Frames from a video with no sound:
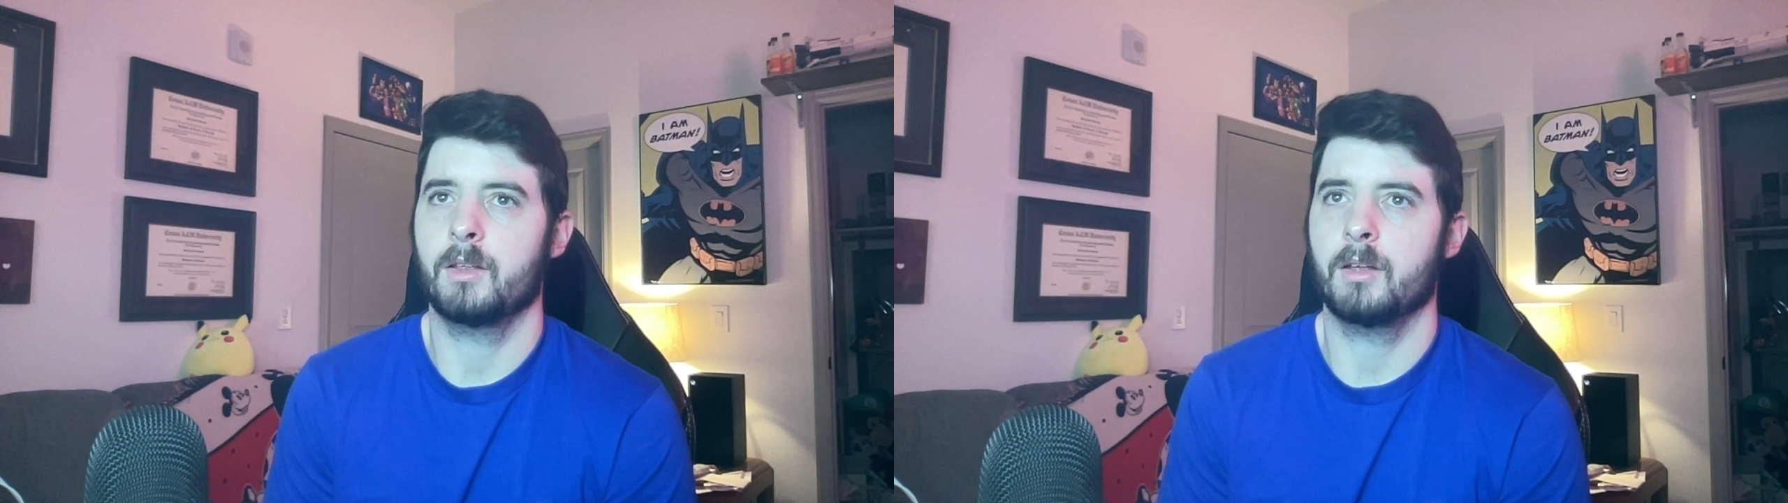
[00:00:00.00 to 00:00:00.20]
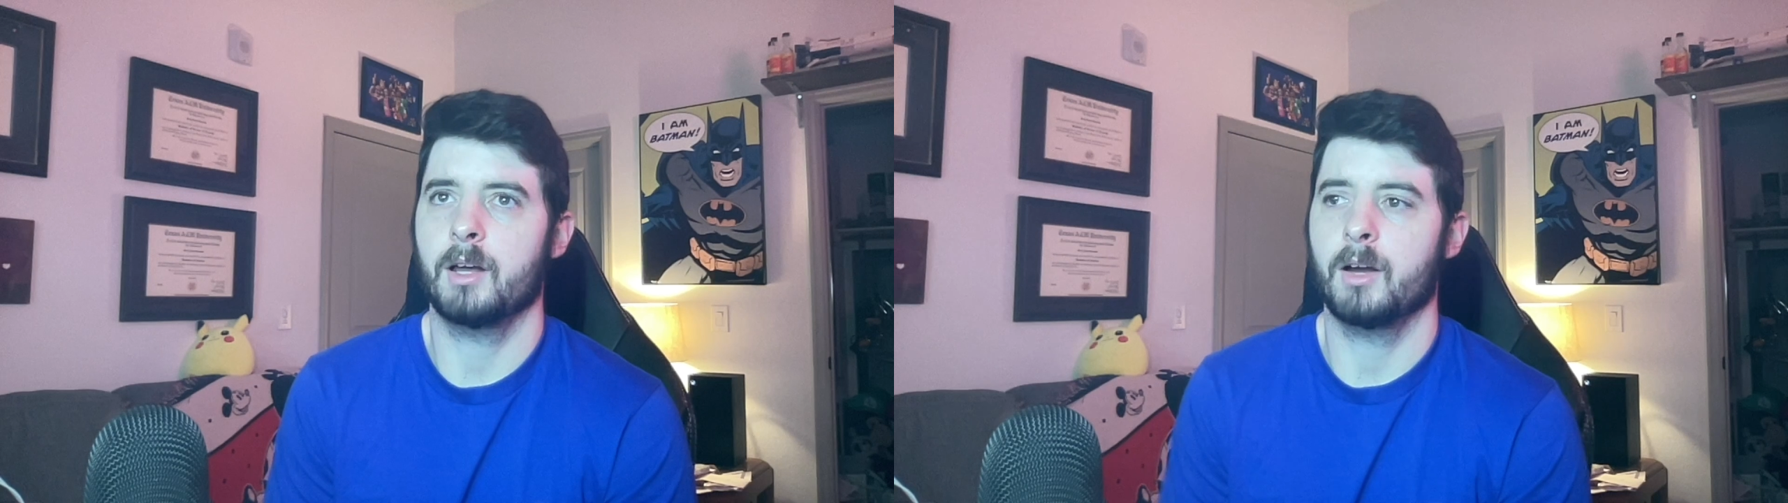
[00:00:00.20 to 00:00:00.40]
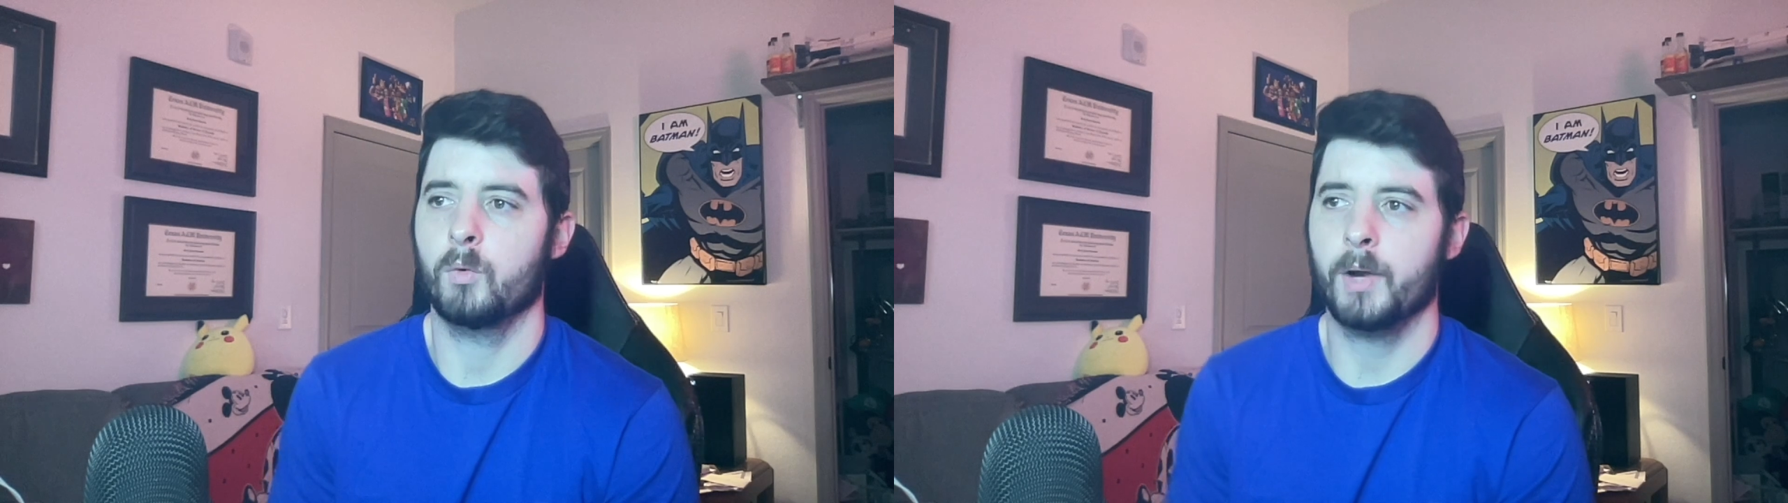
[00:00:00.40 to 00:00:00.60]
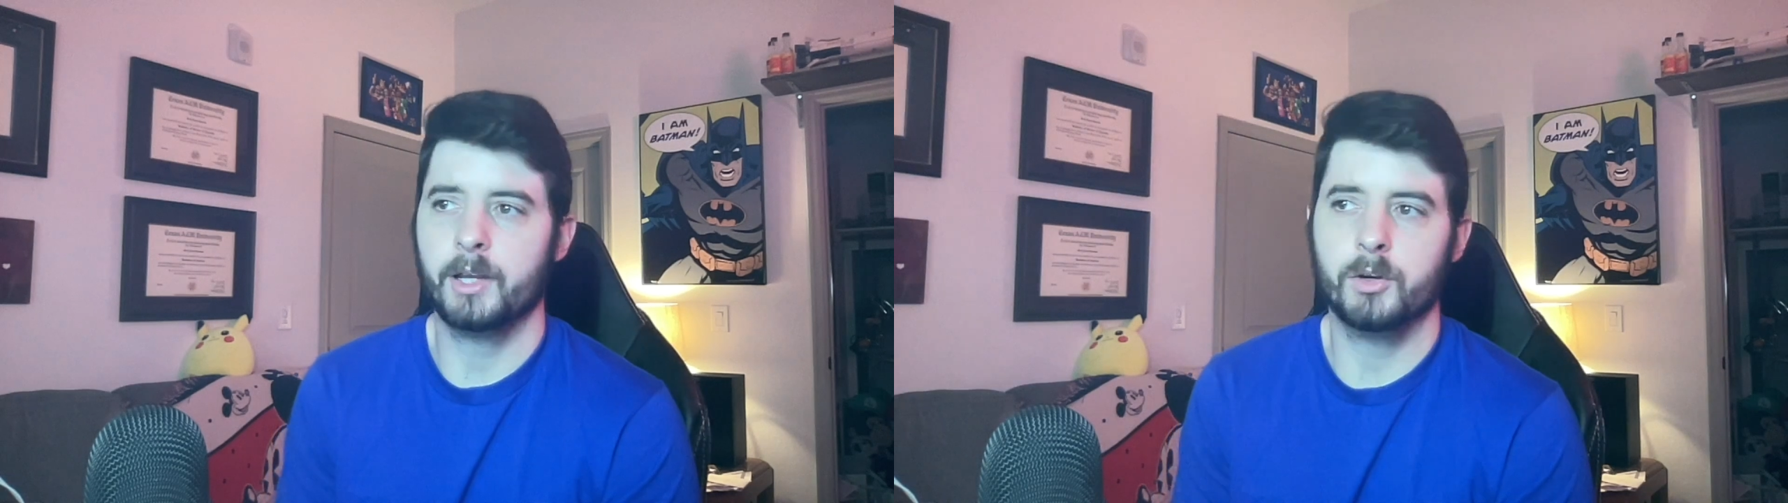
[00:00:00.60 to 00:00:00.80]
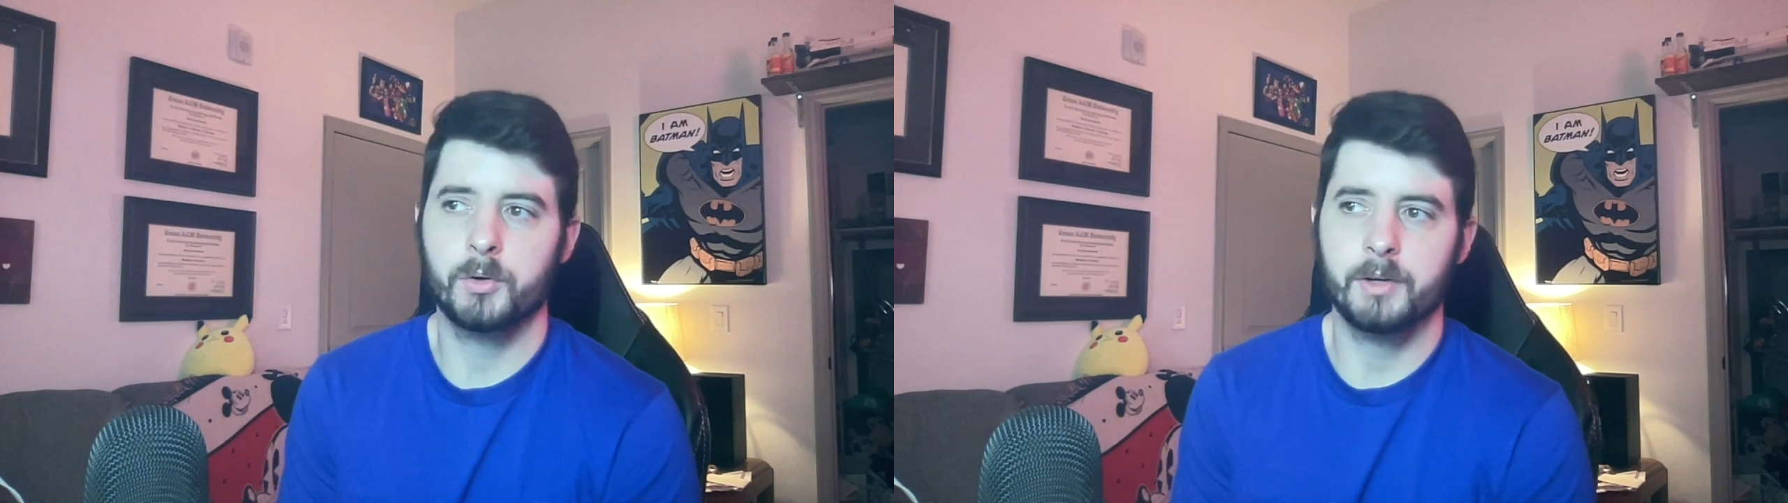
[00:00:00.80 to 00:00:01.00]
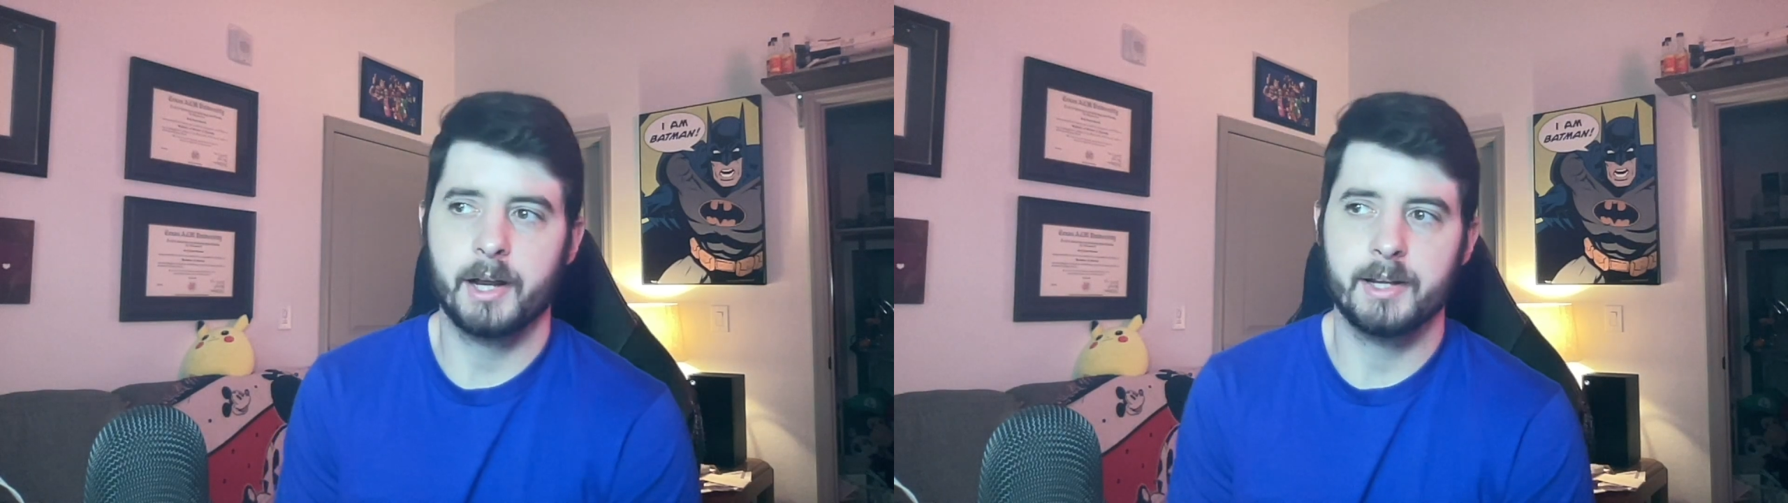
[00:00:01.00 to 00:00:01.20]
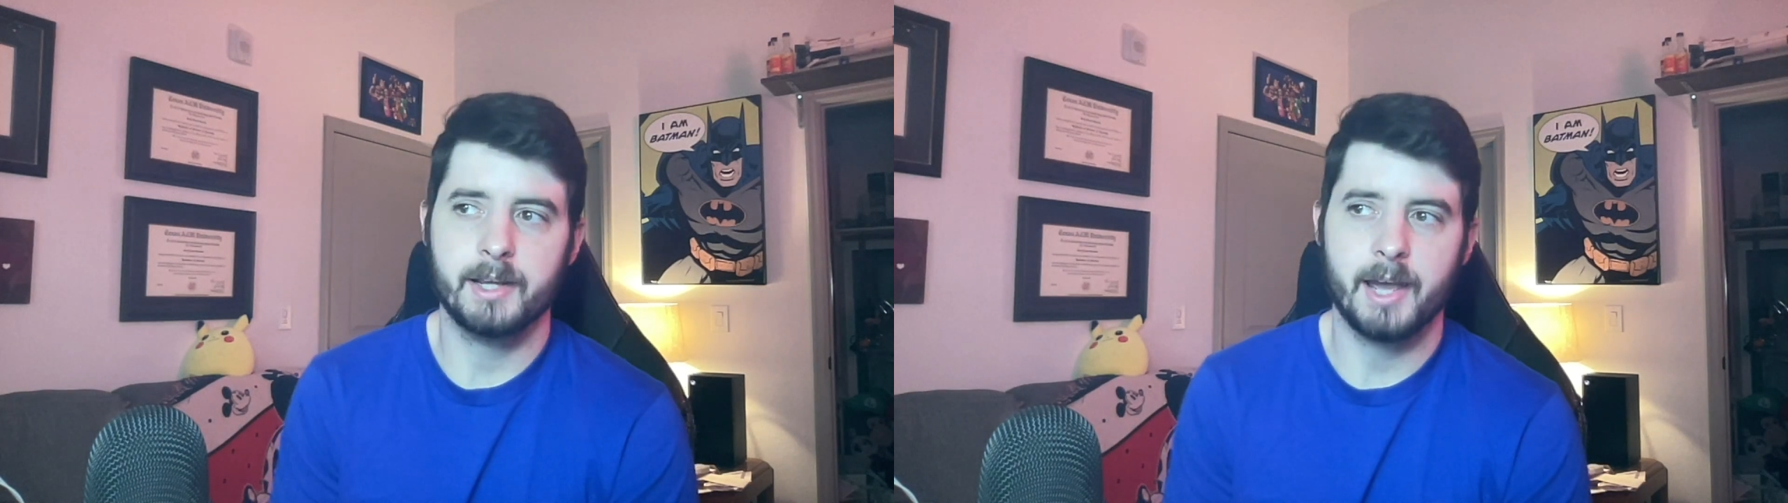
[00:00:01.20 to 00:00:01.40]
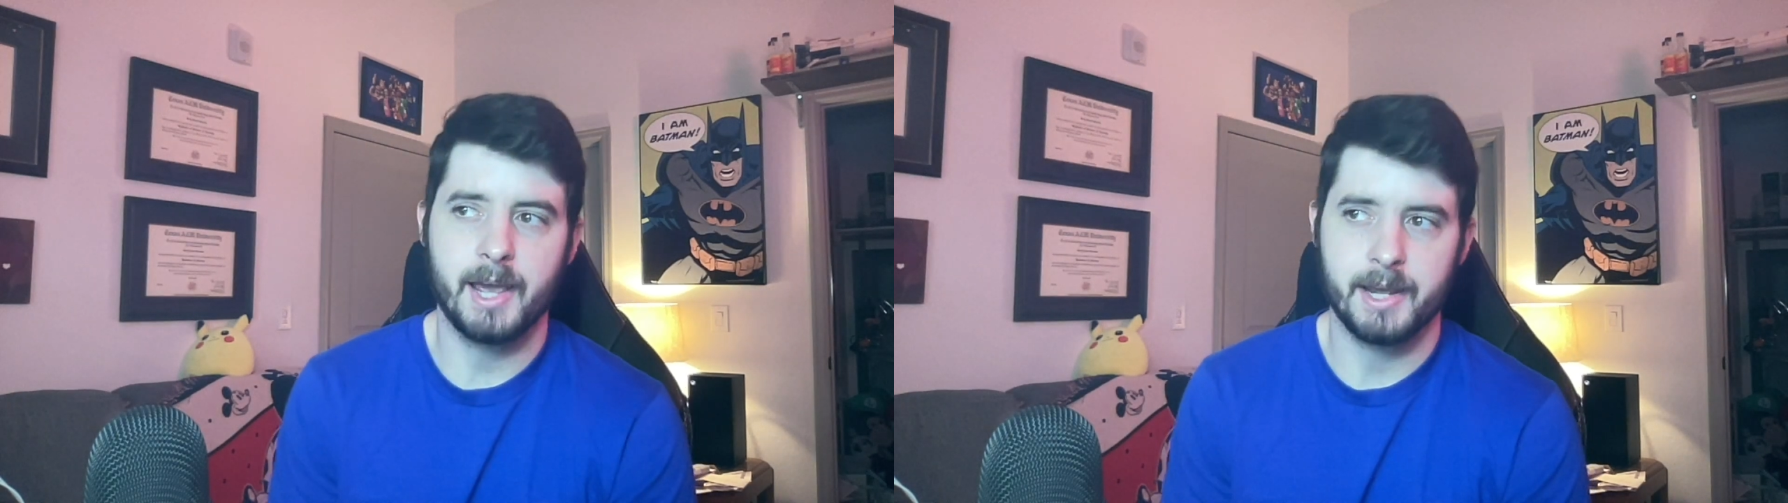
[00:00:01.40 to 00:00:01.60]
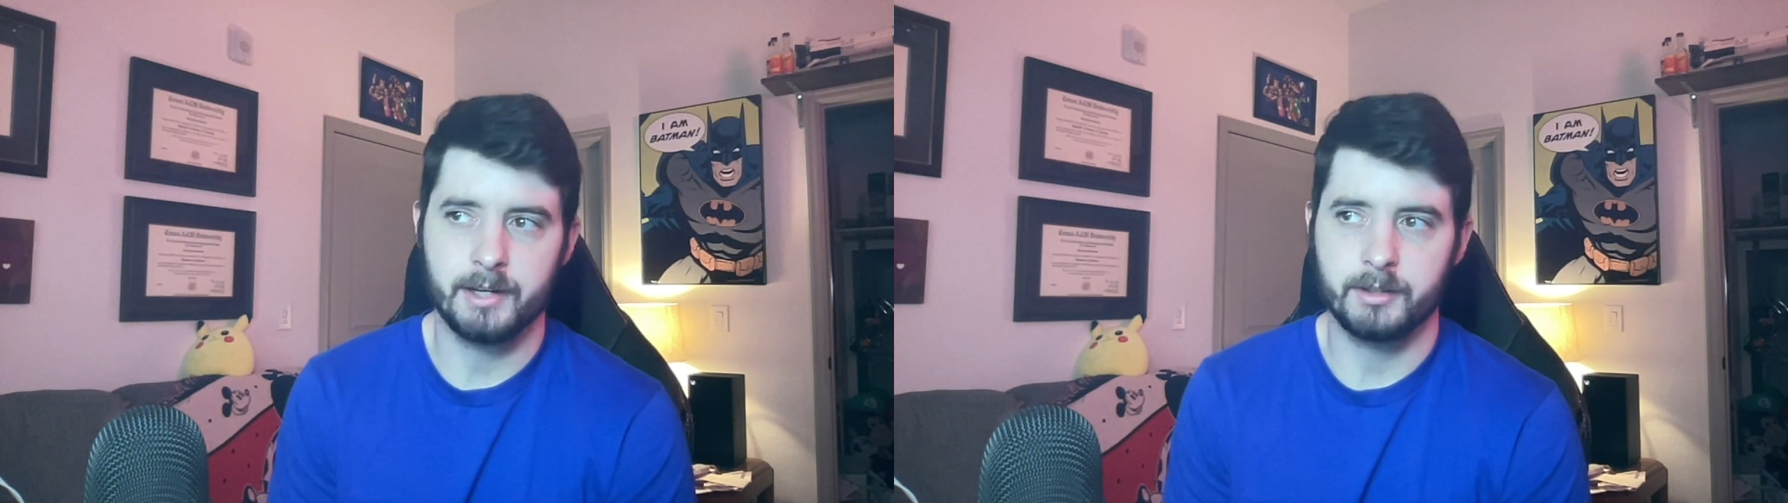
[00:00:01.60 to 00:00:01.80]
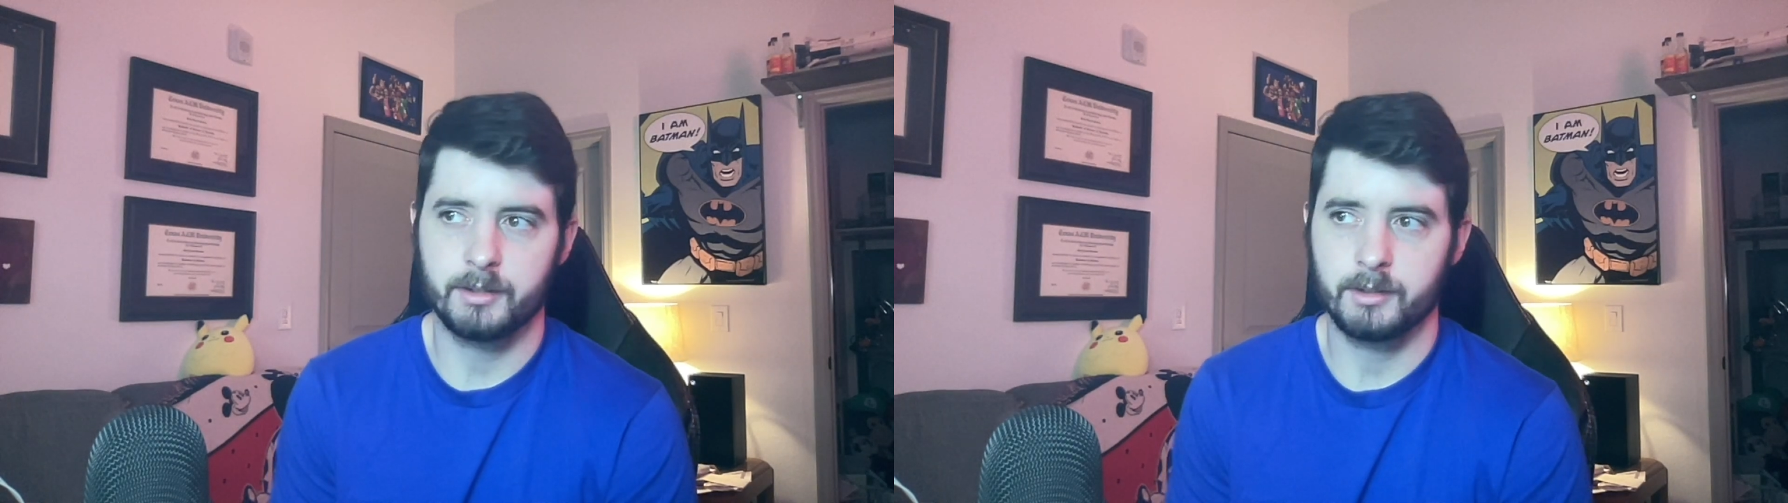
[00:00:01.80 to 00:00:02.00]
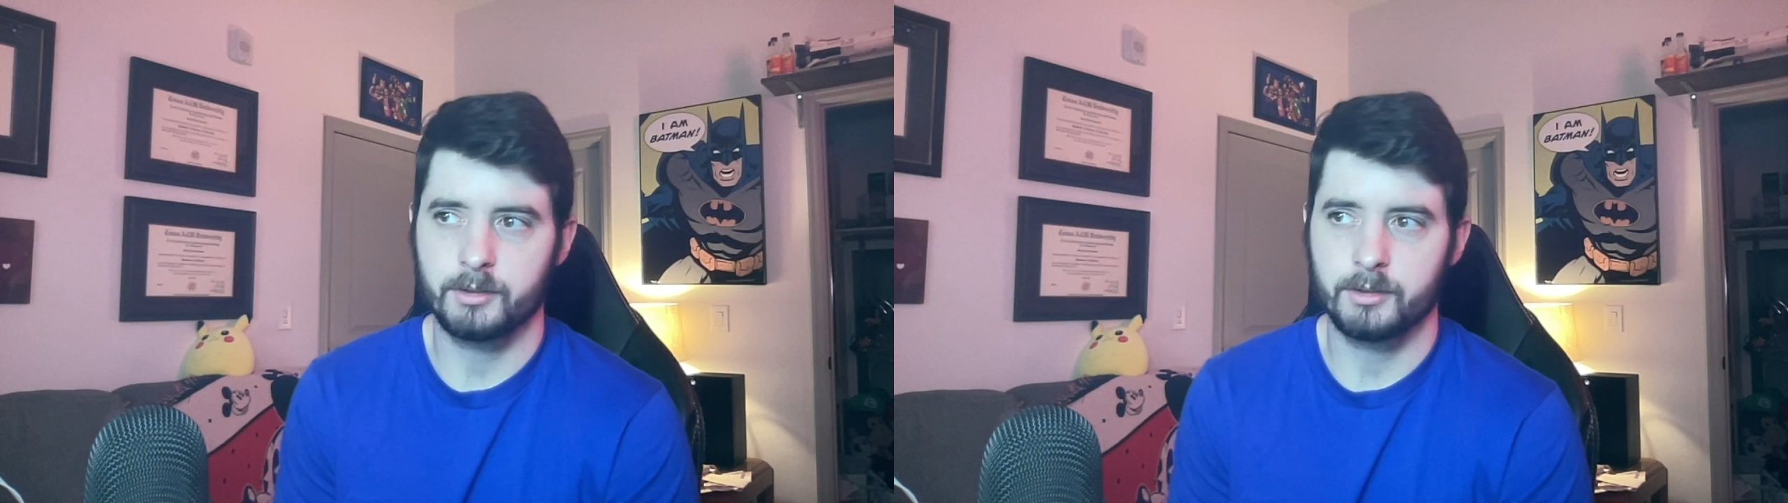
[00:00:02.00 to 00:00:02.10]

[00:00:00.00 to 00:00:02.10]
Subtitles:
Wrecking Crew 98.